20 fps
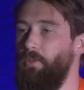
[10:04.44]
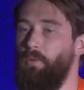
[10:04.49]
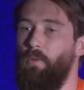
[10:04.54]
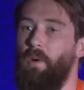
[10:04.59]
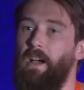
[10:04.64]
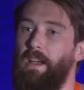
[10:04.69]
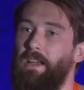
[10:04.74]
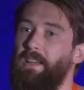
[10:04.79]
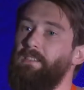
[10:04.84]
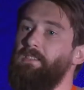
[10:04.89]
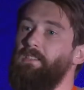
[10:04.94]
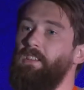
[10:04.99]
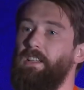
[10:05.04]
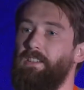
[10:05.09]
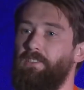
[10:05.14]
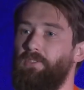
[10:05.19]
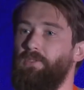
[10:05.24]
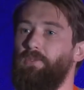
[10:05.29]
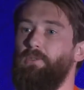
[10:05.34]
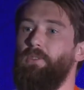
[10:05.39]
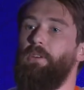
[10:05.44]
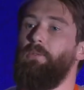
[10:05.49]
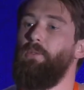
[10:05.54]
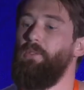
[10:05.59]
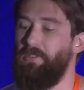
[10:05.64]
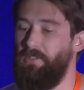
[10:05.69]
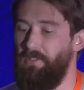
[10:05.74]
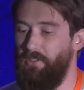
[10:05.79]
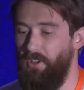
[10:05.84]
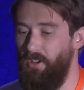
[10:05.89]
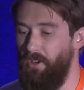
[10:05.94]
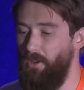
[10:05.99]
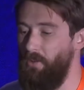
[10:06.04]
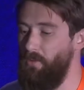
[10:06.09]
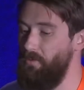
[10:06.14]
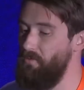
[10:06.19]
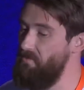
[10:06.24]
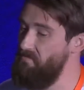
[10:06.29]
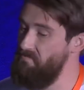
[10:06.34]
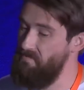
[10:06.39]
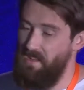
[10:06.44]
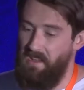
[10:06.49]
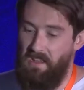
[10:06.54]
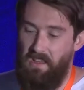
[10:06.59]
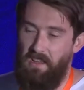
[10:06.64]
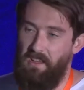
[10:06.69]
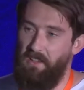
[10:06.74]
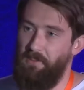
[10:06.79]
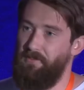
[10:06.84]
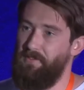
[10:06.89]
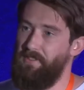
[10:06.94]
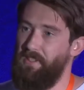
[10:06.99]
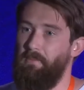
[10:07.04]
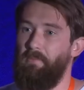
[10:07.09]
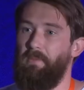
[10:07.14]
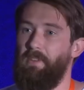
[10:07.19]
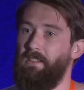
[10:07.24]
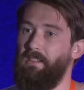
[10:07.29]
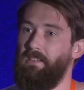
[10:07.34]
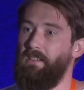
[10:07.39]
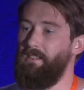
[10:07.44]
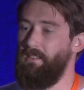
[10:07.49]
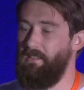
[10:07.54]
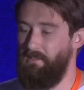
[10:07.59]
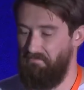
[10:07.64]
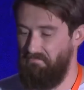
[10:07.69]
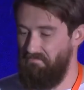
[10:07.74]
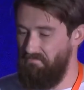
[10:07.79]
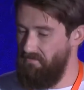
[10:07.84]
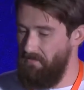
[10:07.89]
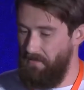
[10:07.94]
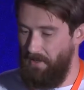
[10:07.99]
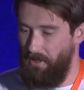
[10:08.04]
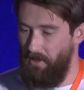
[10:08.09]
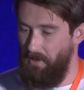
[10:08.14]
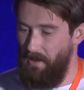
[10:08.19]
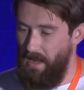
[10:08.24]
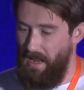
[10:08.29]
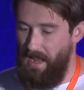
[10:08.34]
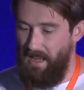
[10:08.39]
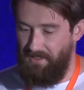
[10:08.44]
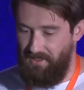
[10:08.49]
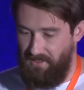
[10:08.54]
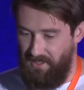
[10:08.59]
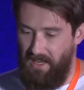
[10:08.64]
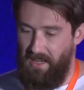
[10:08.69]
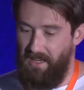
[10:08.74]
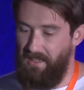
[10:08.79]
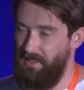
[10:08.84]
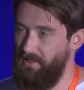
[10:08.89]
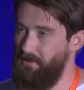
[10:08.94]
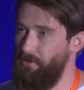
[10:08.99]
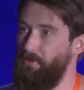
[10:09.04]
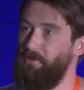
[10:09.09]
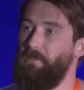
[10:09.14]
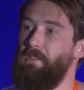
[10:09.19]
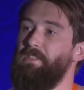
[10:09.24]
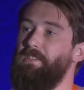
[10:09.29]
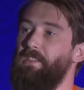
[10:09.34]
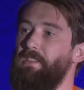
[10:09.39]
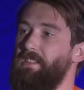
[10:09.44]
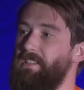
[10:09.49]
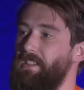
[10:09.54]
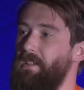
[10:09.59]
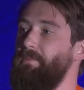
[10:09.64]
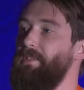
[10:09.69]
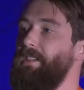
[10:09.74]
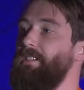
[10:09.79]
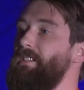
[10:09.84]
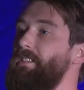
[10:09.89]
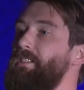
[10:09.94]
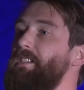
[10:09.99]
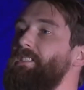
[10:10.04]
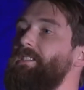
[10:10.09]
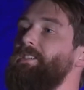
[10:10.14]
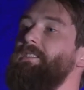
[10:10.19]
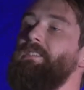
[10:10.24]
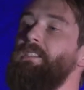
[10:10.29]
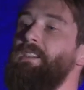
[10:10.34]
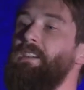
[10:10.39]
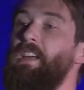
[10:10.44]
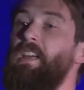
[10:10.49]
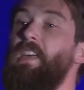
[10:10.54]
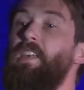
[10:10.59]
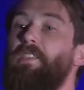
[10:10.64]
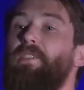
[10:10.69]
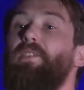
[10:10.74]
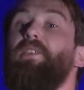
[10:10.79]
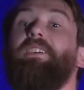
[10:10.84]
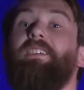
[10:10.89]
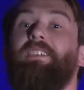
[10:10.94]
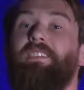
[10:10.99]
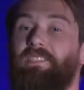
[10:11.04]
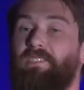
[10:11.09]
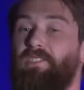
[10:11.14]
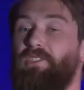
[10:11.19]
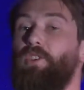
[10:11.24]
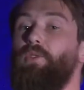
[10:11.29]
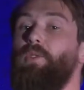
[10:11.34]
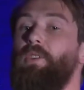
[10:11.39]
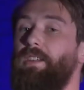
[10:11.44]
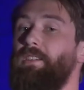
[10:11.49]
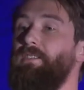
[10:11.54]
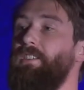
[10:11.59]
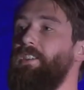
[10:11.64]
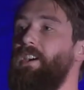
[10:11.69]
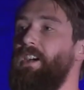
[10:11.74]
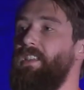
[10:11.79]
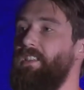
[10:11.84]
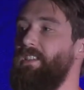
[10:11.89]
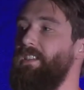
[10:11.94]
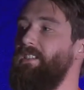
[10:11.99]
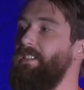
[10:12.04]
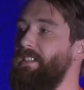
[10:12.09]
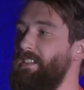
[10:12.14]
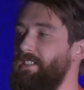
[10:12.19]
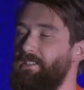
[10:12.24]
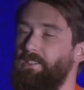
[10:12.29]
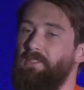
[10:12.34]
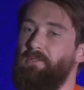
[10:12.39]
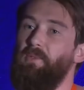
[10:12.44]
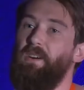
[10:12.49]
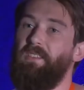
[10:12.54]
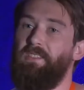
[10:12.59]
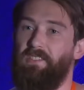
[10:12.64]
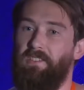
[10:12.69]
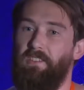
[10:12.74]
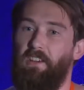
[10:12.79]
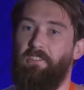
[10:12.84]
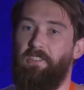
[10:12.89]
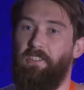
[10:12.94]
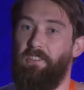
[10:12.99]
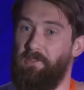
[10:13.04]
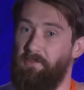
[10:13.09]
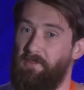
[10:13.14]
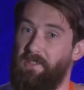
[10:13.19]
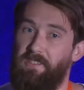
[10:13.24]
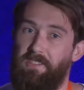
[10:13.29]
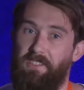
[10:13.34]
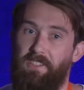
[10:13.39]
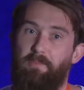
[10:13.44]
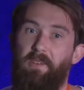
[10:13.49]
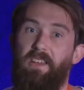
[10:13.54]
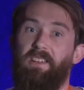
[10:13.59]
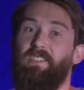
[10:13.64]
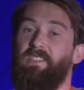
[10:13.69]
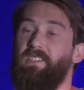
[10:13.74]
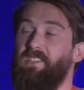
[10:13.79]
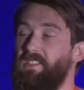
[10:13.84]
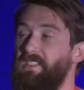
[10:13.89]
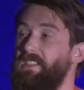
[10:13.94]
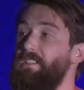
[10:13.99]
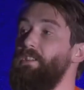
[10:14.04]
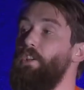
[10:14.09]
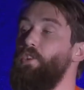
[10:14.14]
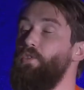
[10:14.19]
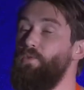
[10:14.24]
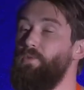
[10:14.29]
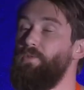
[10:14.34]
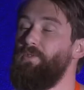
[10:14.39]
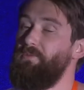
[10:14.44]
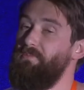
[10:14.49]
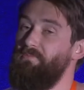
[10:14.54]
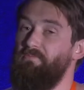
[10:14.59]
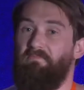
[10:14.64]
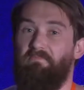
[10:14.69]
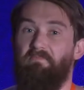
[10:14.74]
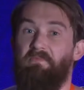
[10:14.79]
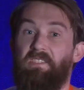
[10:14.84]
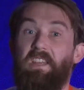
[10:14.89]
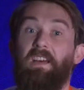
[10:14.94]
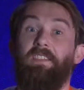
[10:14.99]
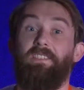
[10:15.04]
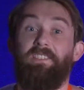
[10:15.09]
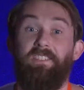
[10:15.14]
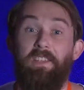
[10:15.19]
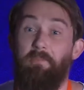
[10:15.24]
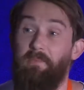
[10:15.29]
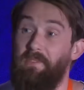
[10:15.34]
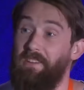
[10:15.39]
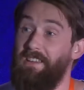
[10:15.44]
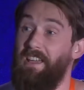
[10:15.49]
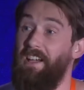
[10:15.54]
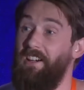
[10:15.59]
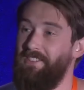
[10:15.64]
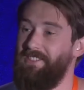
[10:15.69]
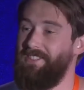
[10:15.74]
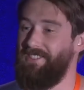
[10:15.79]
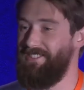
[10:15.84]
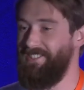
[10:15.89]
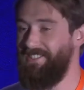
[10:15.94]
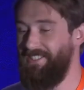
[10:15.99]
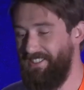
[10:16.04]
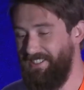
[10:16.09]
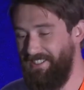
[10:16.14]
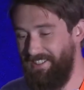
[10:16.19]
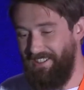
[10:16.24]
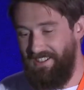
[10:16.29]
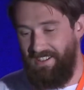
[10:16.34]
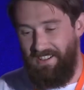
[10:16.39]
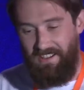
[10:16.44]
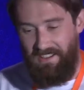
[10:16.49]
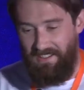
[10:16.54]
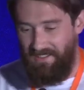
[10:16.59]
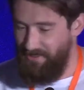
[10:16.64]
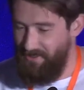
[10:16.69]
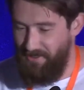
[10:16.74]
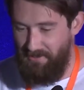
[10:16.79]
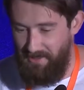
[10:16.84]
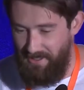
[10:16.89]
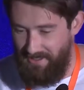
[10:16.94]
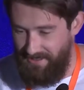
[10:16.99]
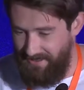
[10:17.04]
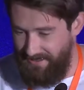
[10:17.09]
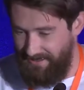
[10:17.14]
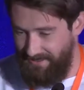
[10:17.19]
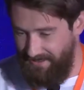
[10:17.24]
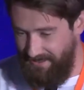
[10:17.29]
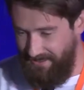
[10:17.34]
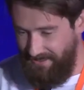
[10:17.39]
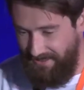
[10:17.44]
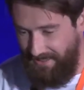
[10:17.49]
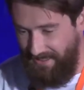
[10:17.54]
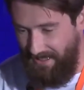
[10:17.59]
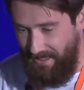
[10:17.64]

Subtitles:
the way? Like, do I want to know if something, has changed, or is there something that this thing is doing that I then need to, once it's been dispatched, see who's done something else? Too many things.